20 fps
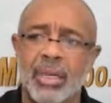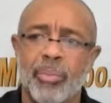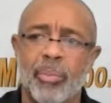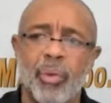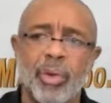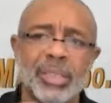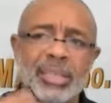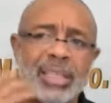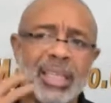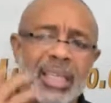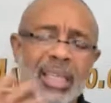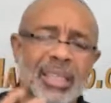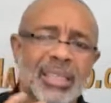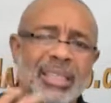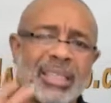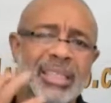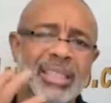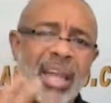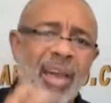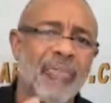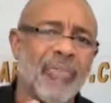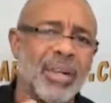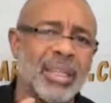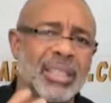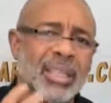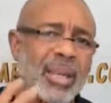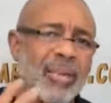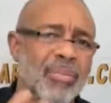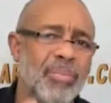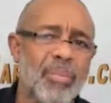is different
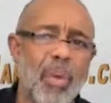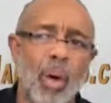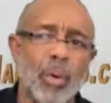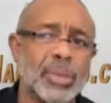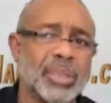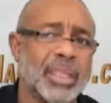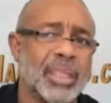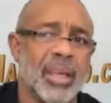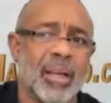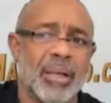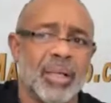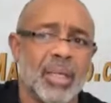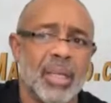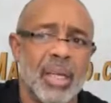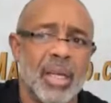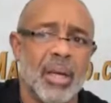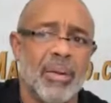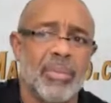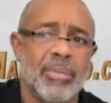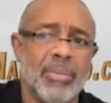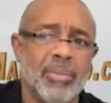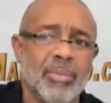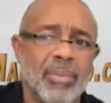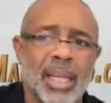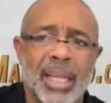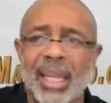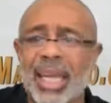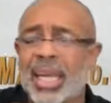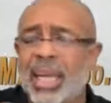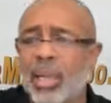than most of the
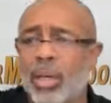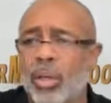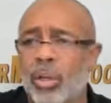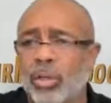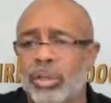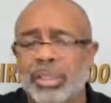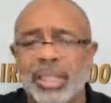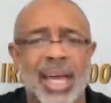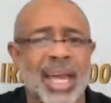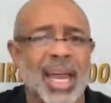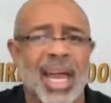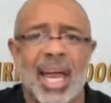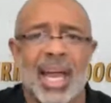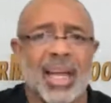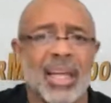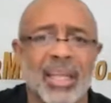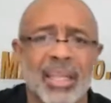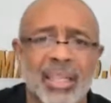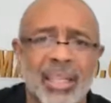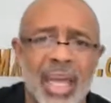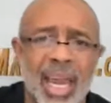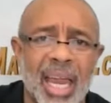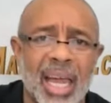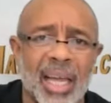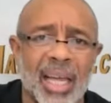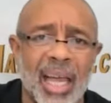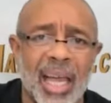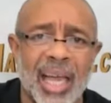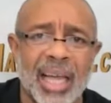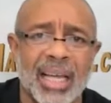millennials that
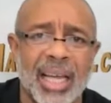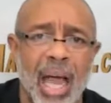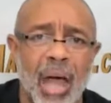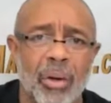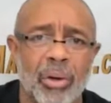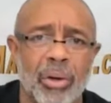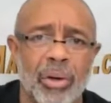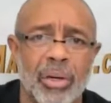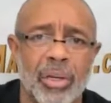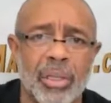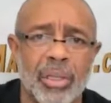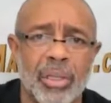I encounter.